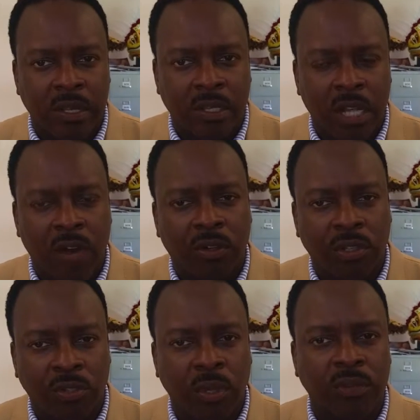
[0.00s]
Now in
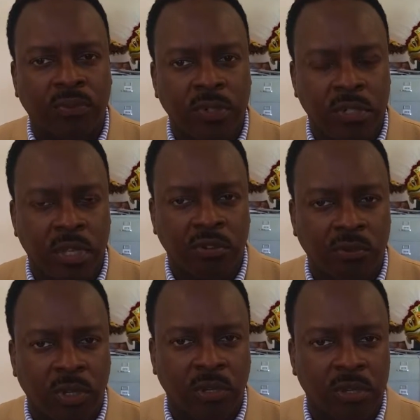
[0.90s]
the 21st century,
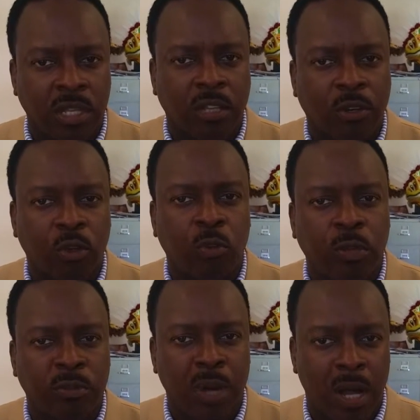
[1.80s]
where you're seeing a global
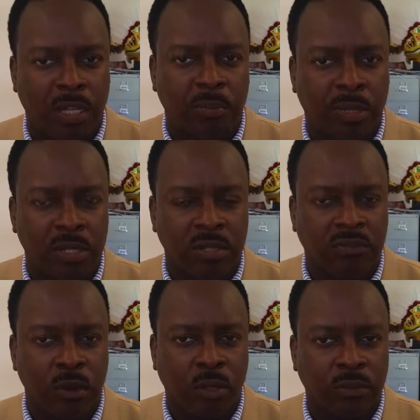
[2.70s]
marketplace
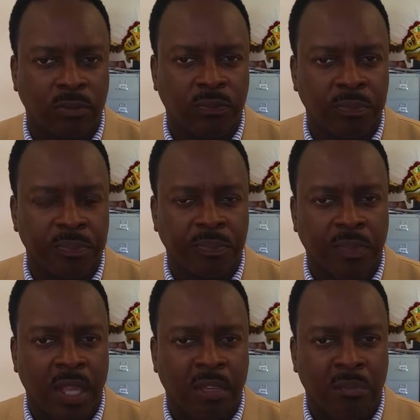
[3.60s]
evolve,
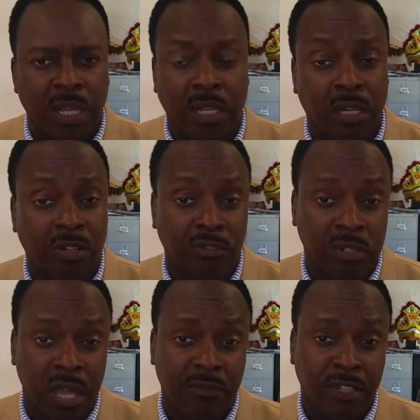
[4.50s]
and many countries
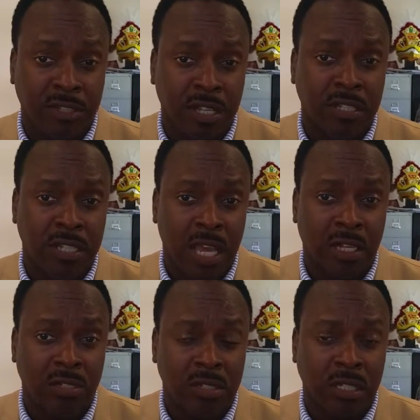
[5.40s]
having sun, sand,
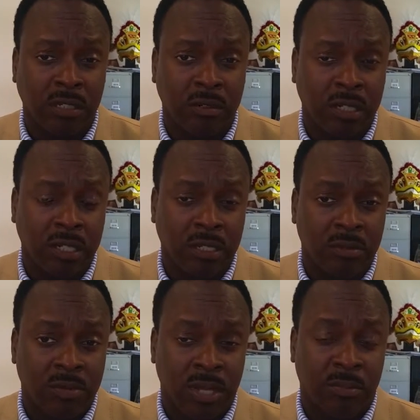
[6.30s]
and sea,
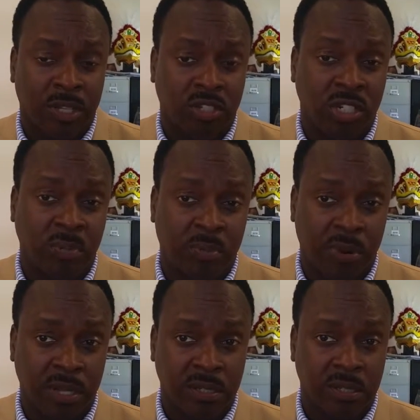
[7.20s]
some at cheaper
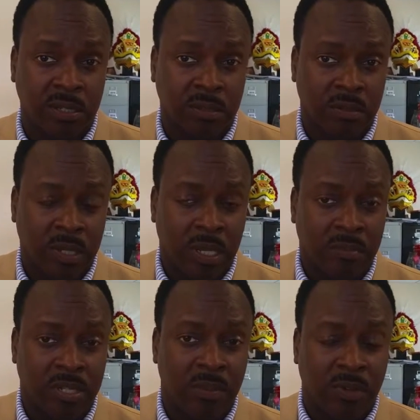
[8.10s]
prices,
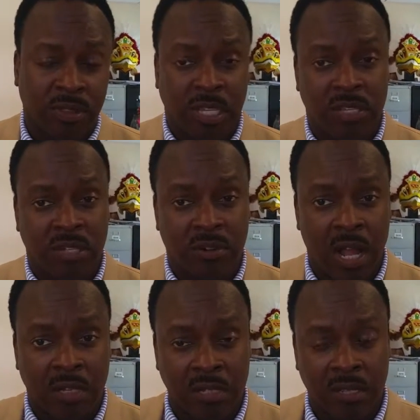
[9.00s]
some with easier
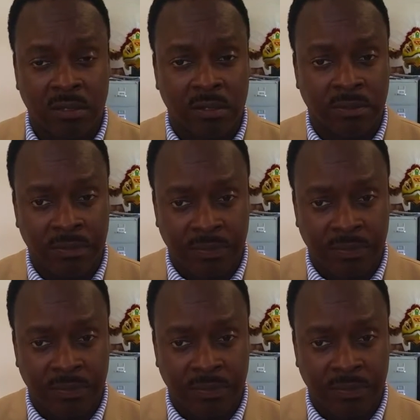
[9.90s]
access,